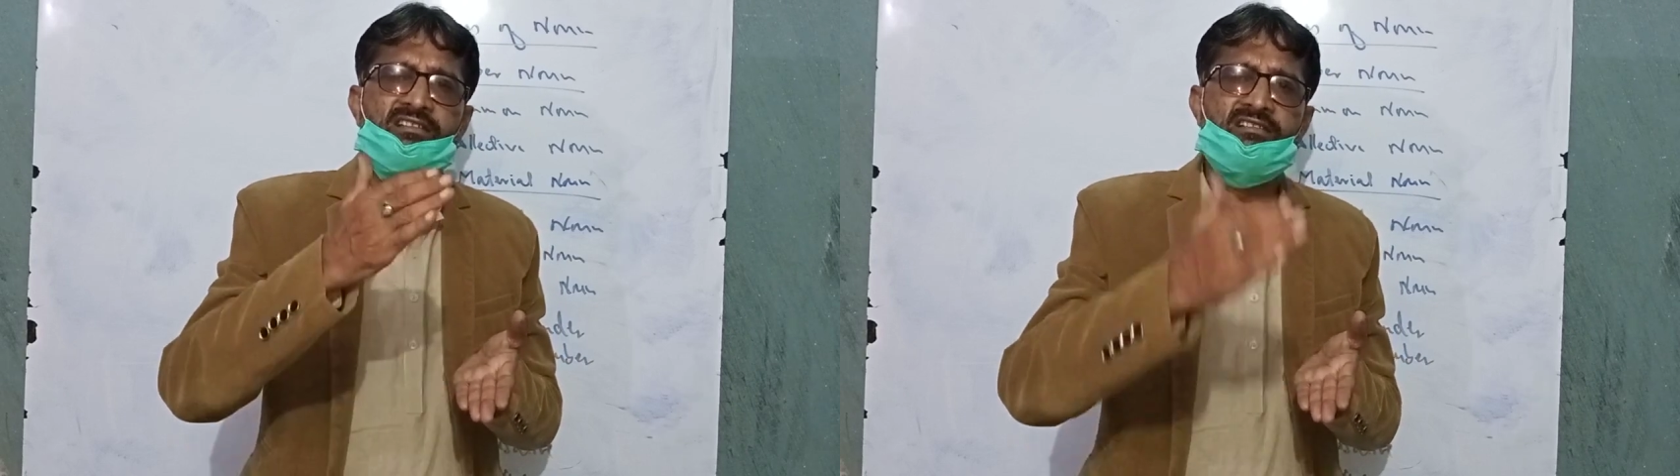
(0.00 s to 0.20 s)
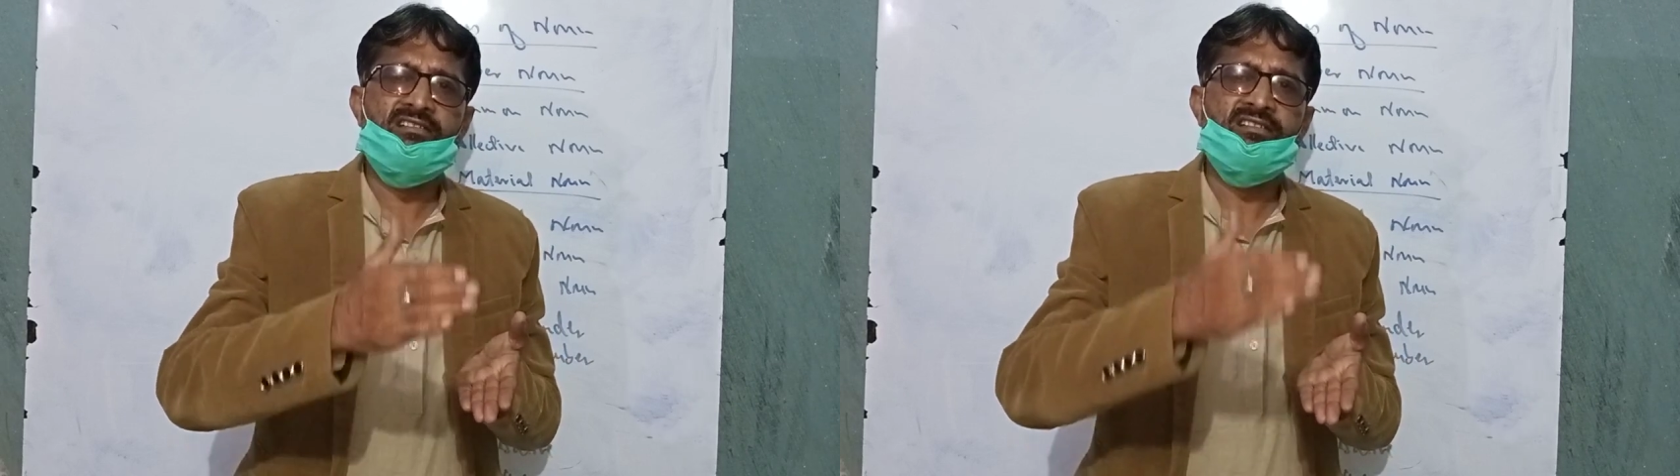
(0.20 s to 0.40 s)

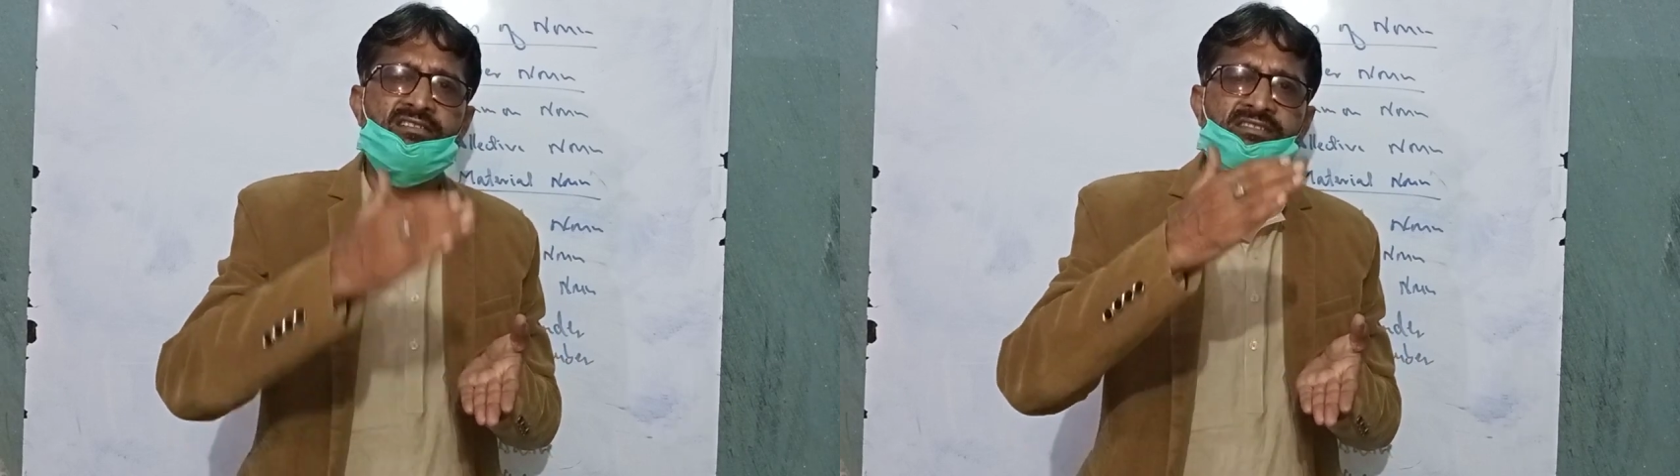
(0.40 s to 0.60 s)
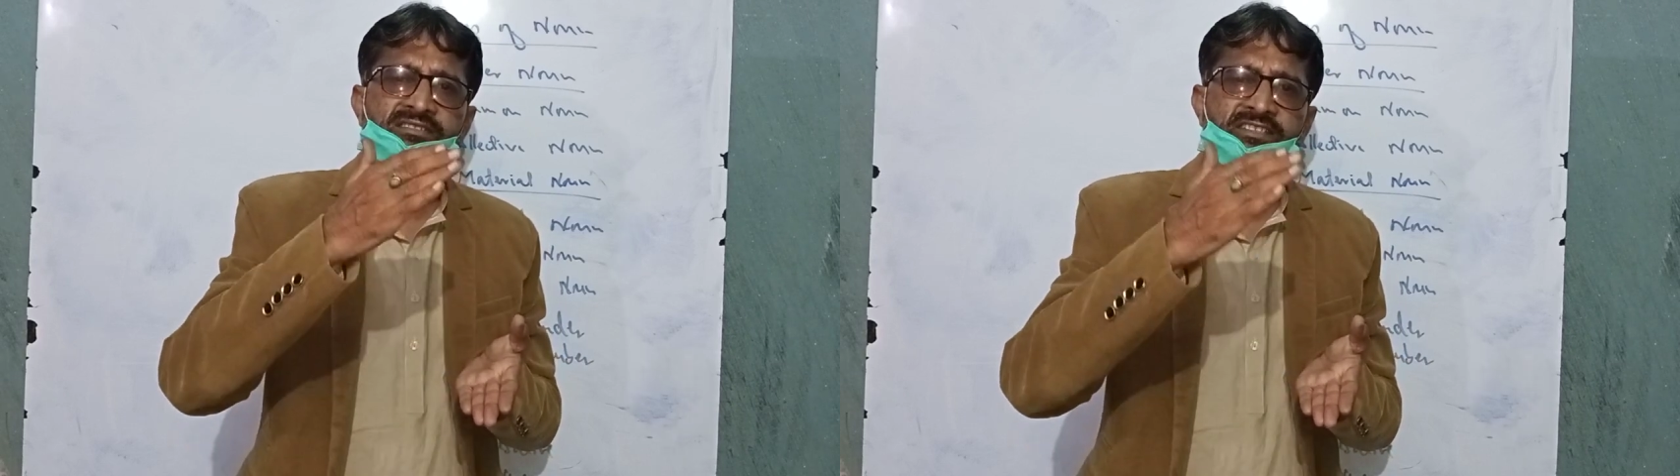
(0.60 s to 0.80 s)

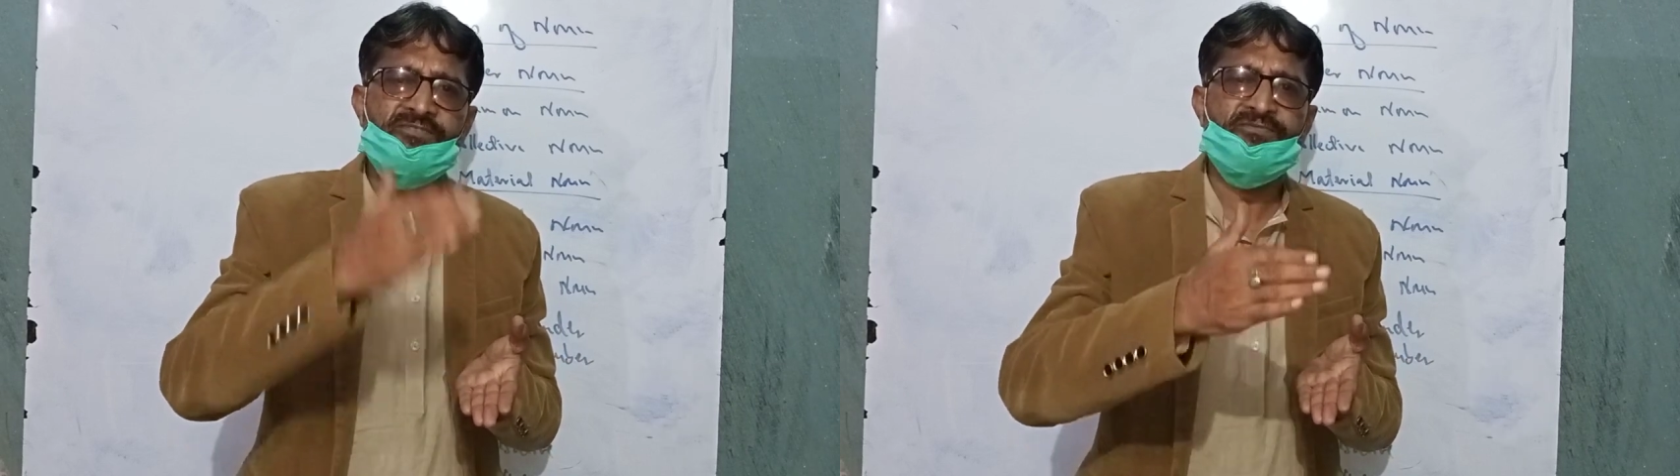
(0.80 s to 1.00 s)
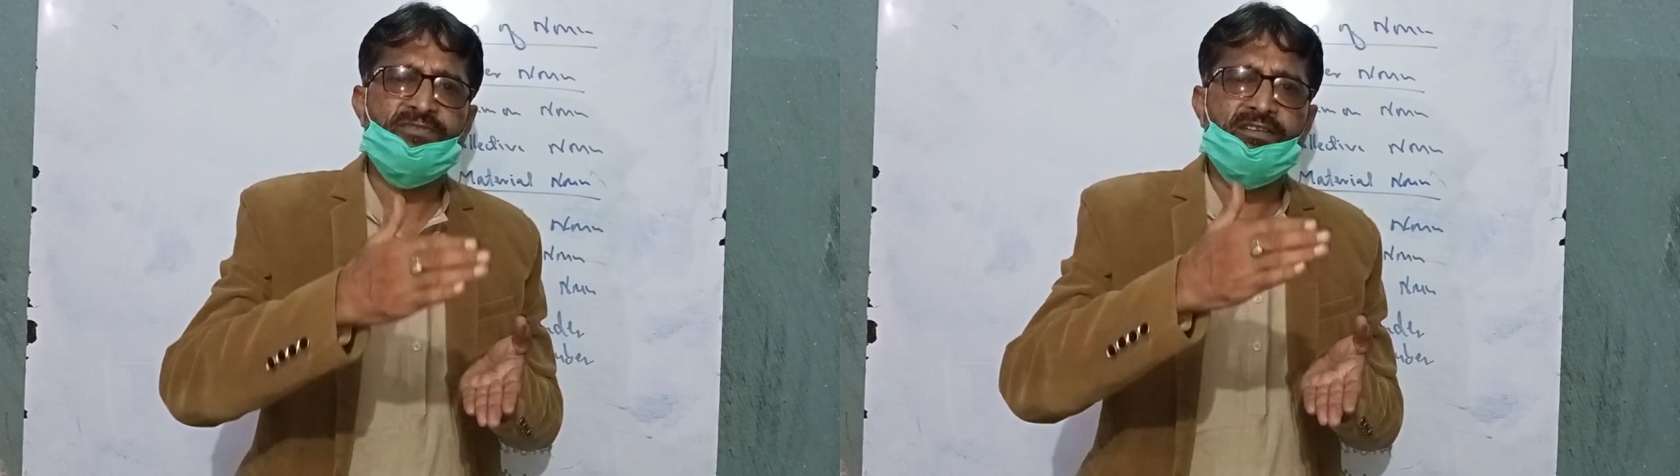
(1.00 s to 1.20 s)
are
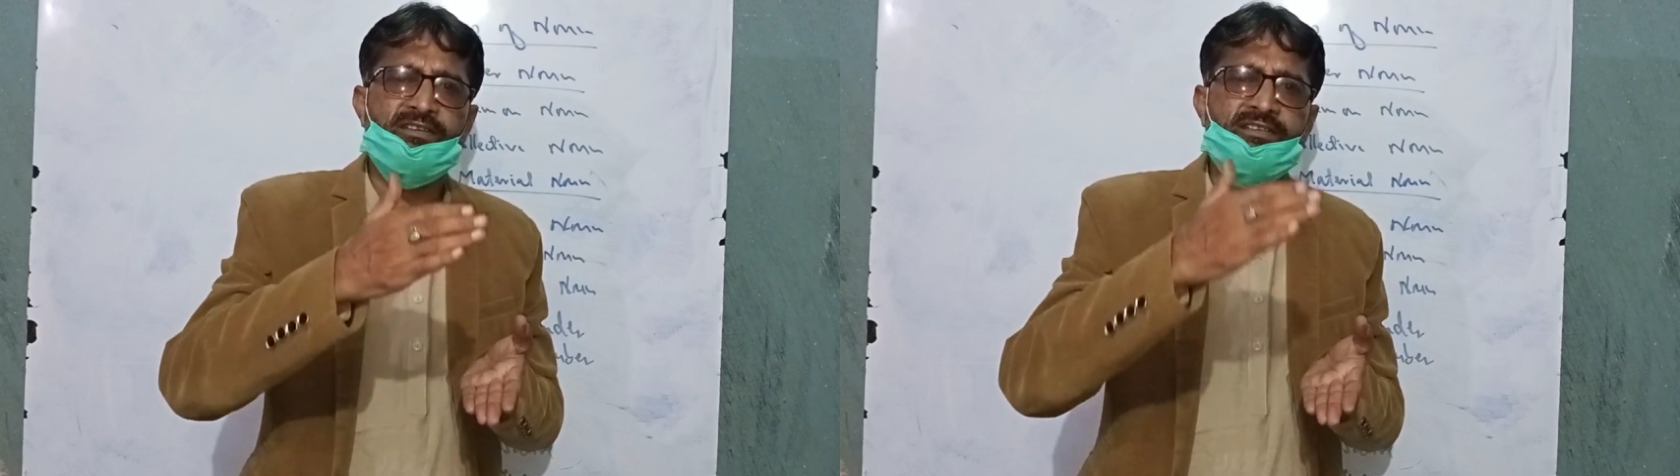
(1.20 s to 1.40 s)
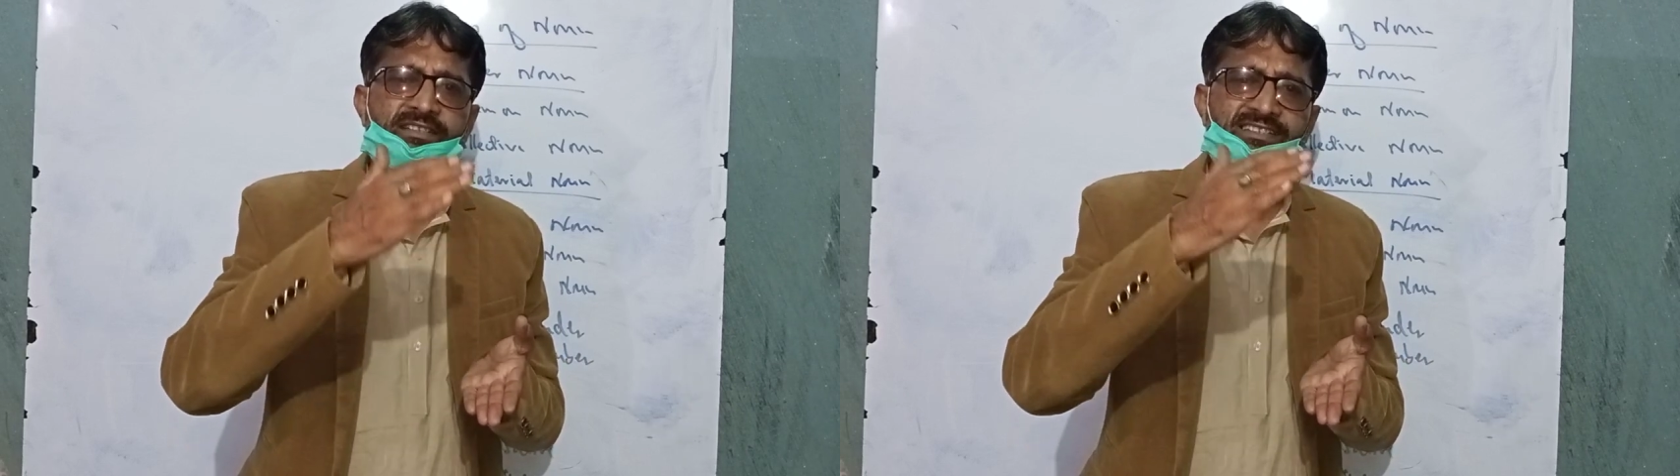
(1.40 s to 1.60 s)

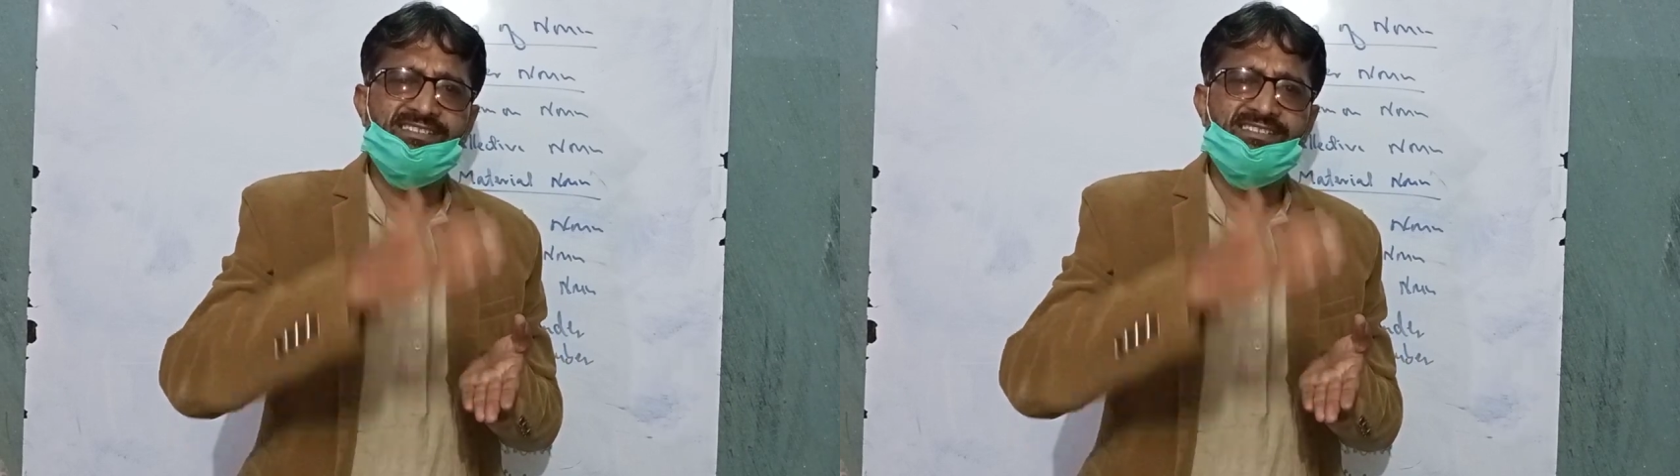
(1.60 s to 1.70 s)
different